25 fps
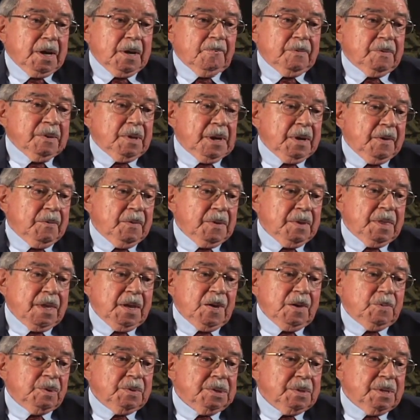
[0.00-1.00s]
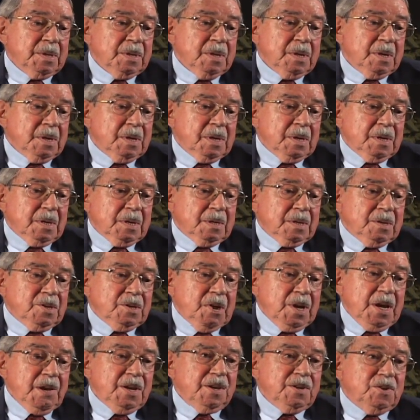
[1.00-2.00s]
Every, everything was
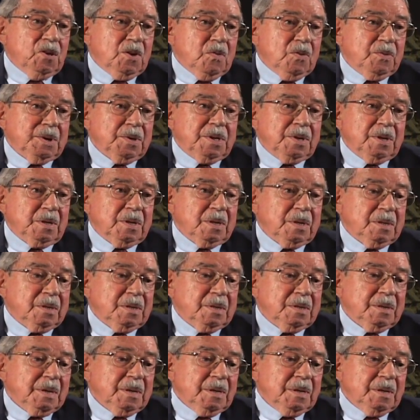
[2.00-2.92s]
changed over to uh,